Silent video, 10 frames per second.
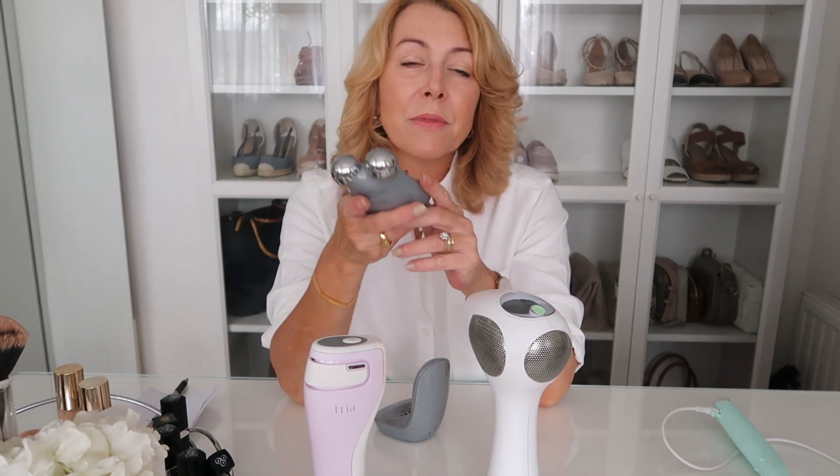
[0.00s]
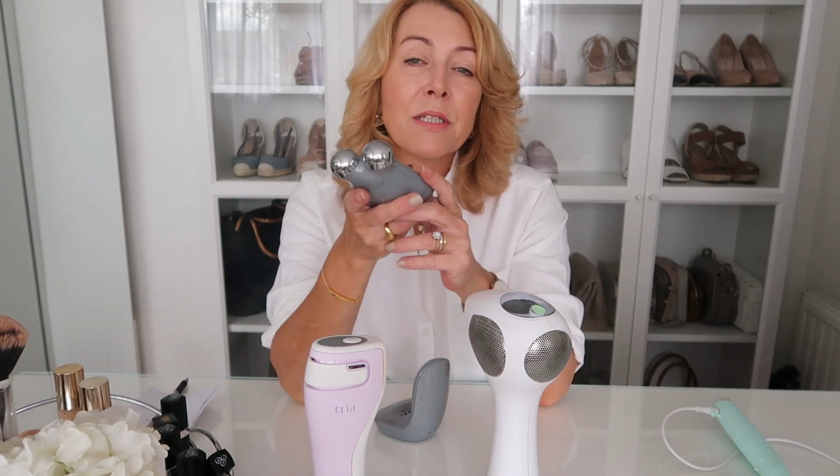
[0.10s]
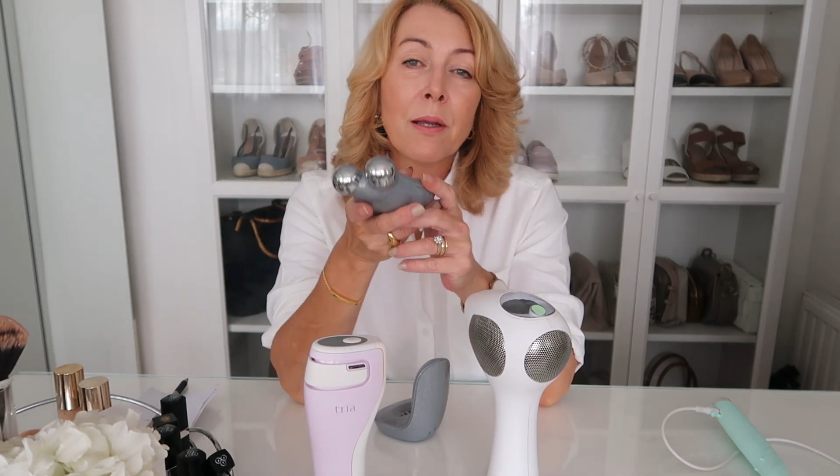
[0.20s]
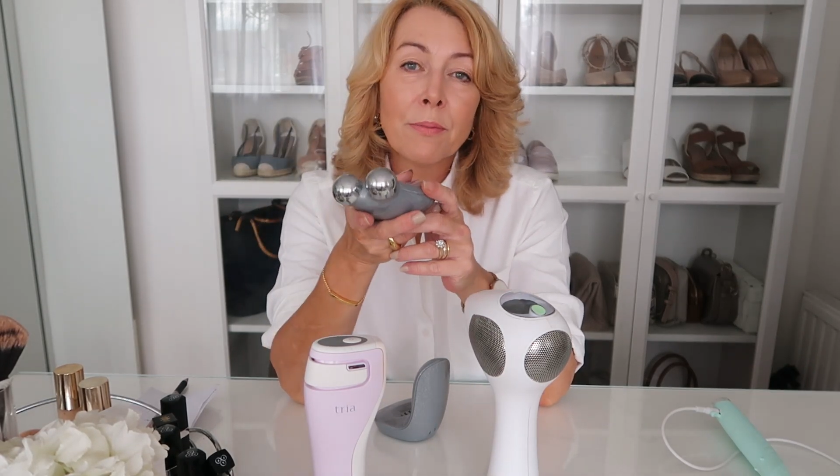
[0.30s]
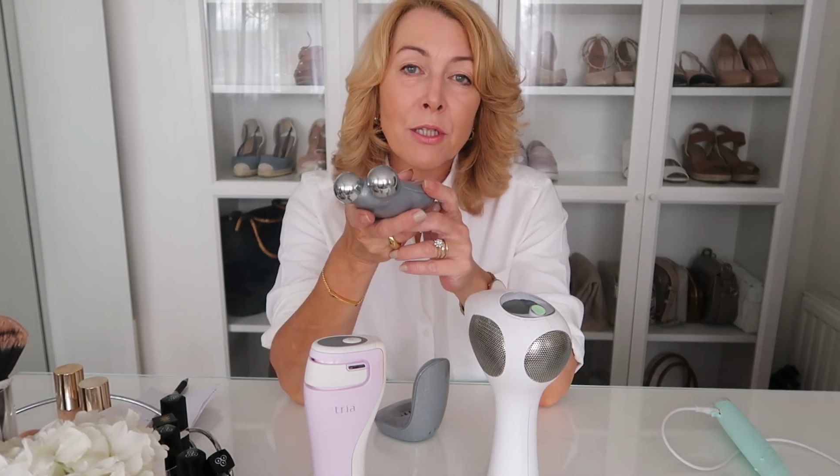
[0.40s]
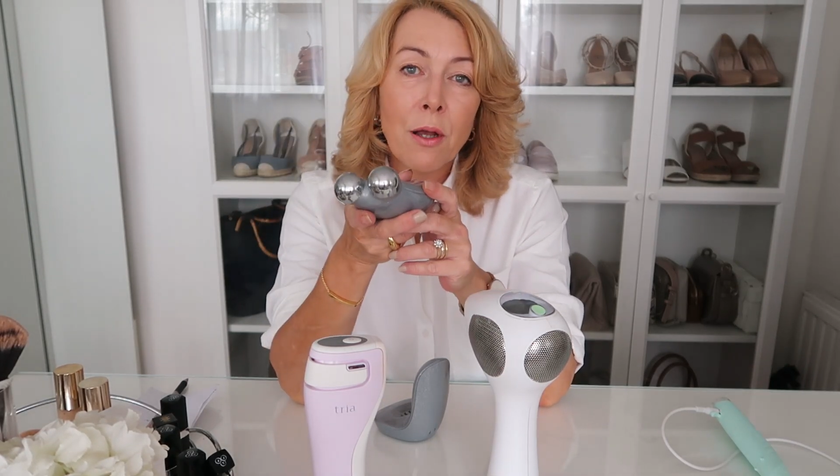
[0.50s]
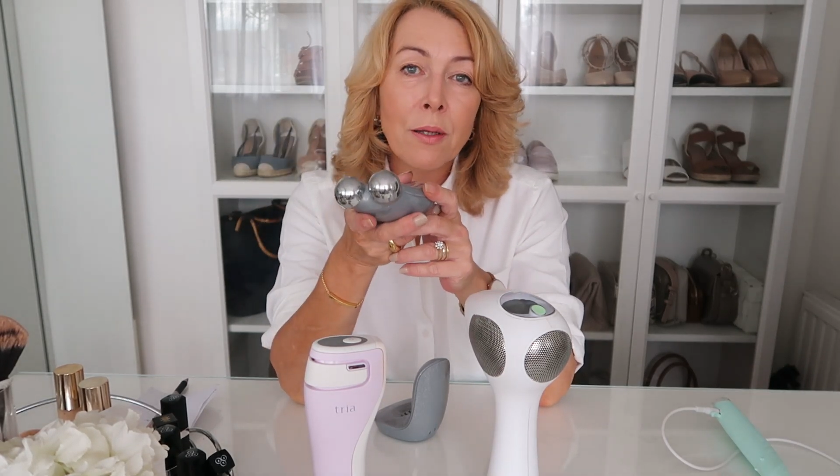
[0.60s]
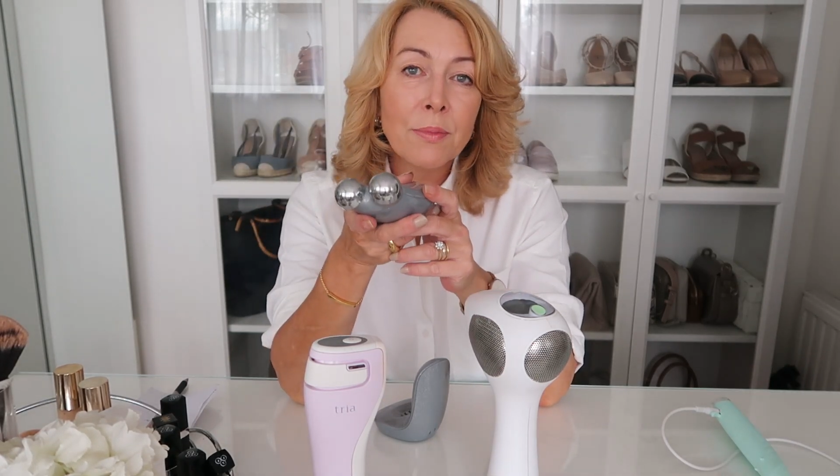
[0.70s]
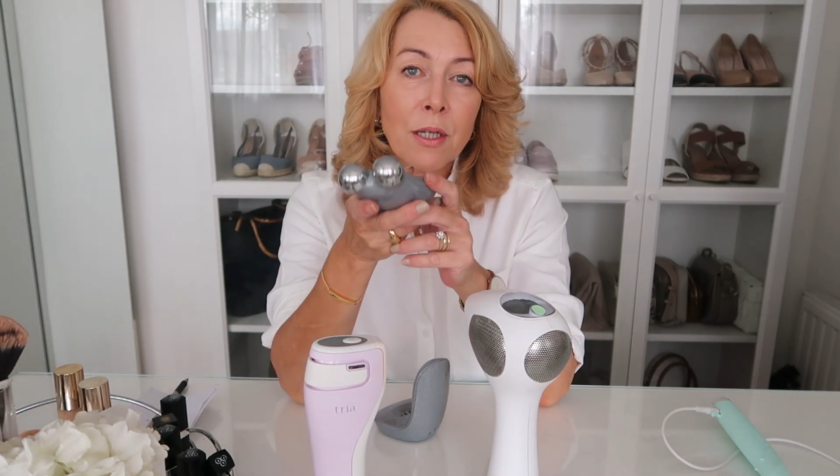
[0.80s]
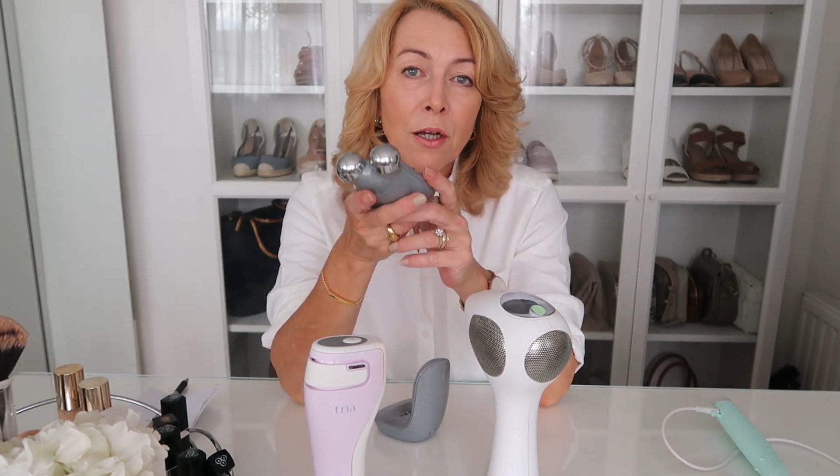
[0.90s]

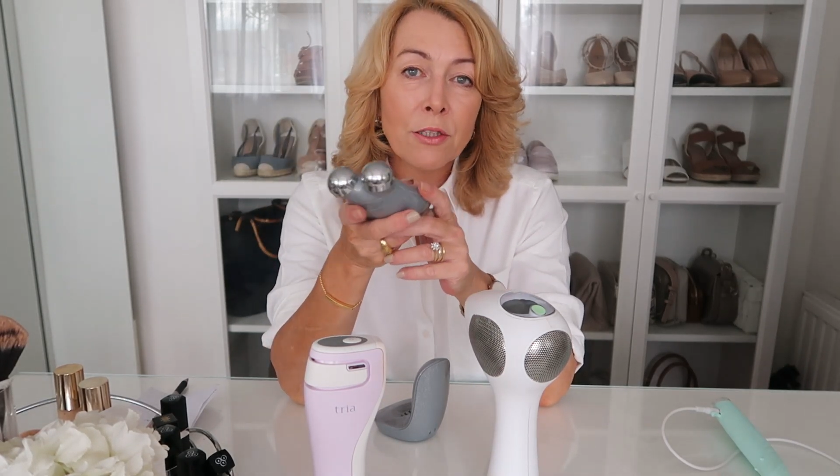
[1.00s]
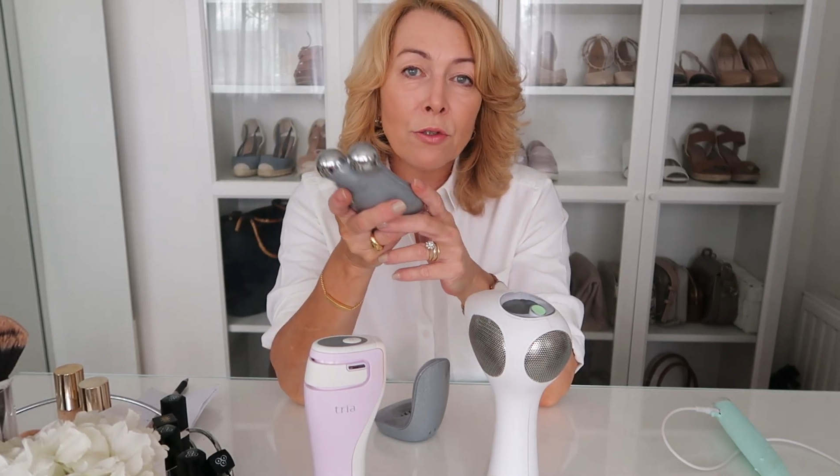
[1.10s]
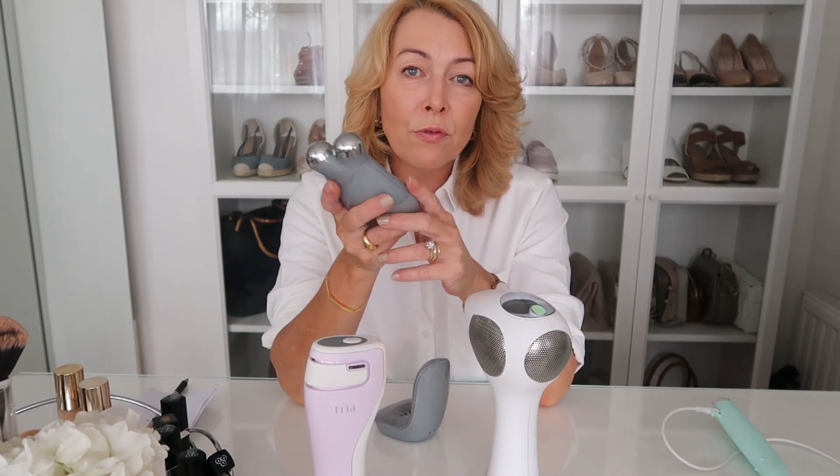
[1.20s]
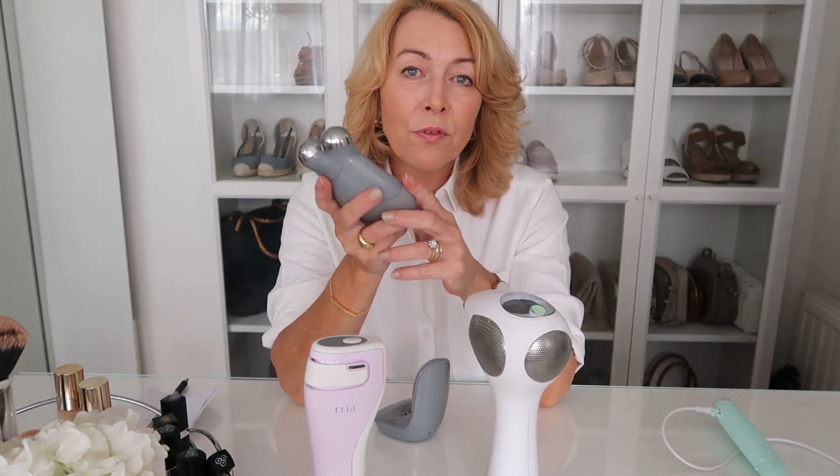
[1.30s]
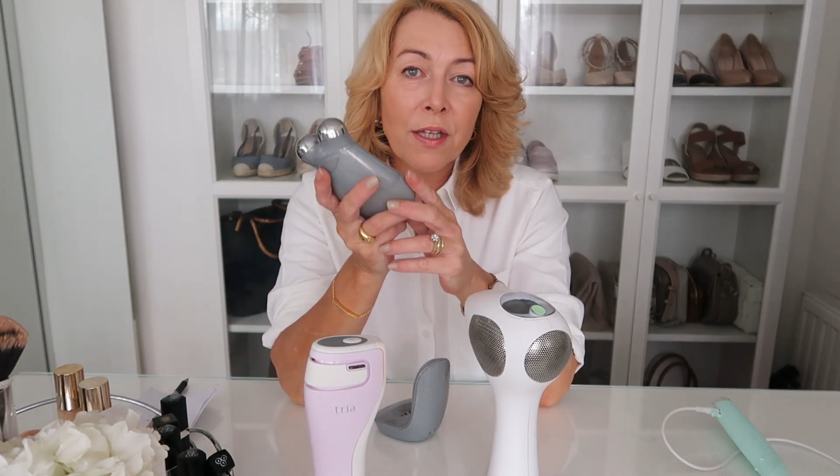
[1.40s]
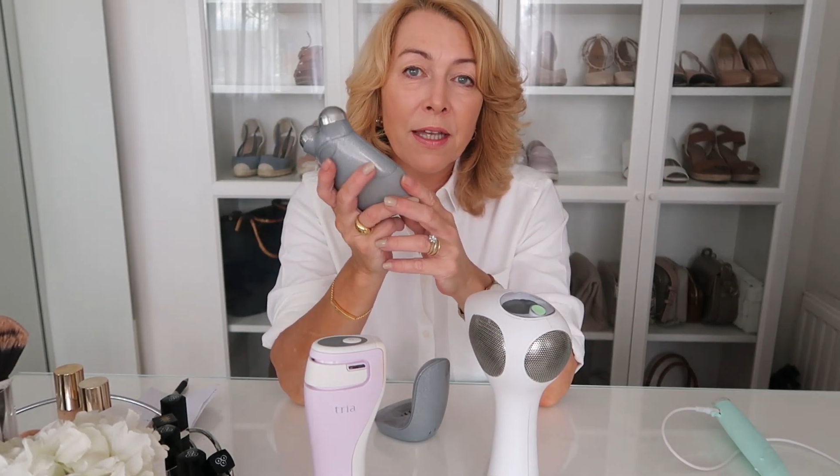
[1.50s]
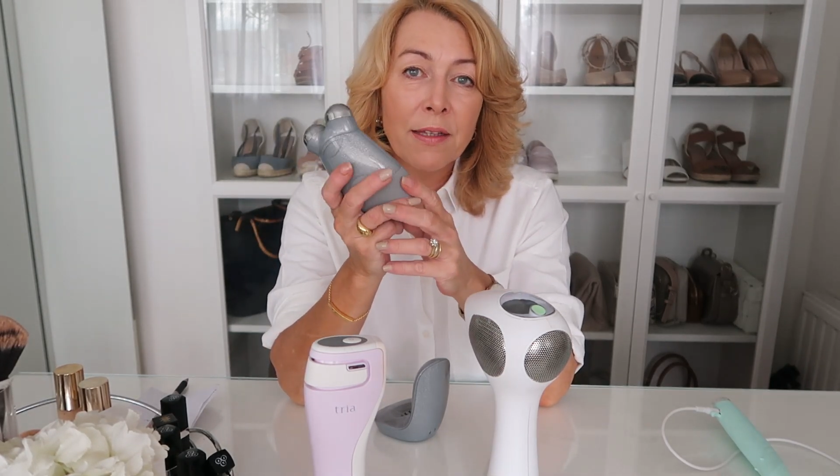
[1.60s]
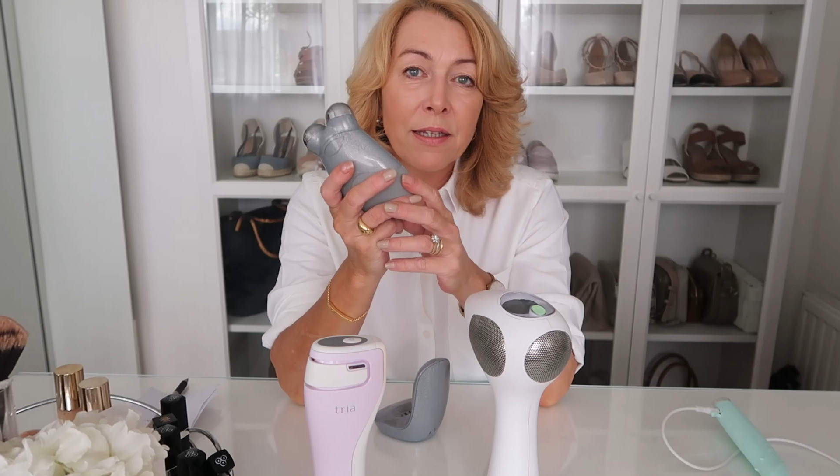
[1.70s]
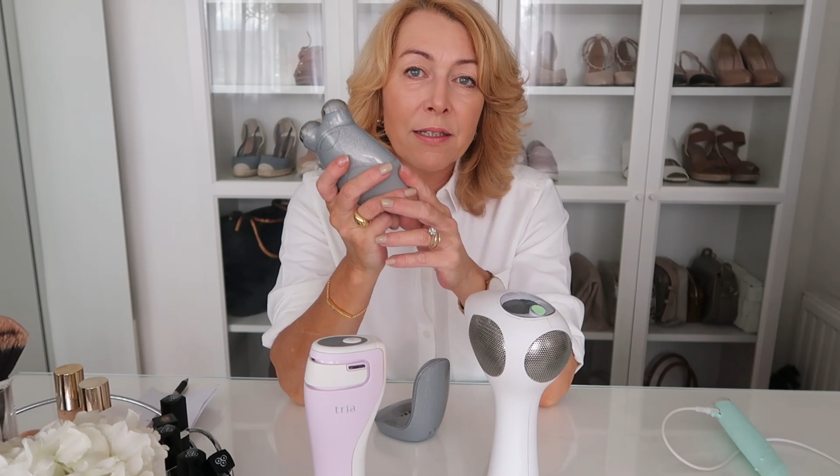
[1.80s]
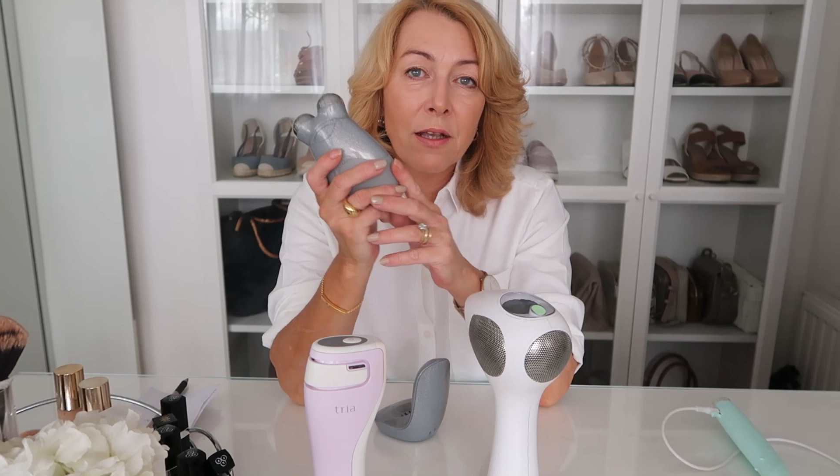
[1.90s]
Sometimes I do
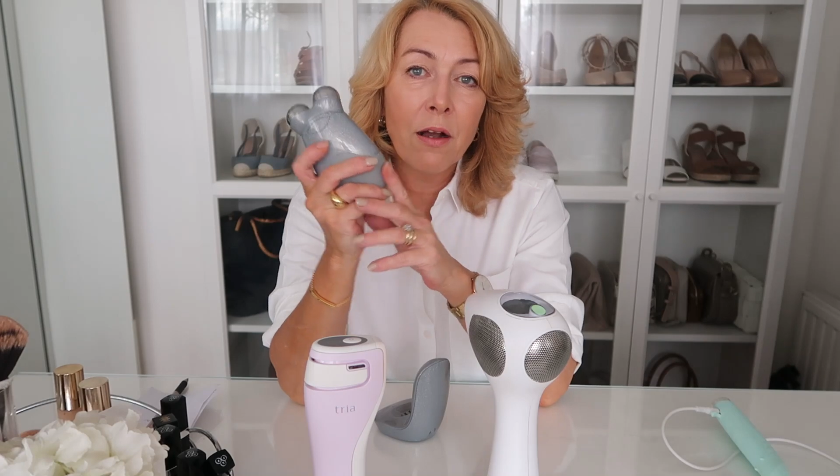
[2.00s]
forget this.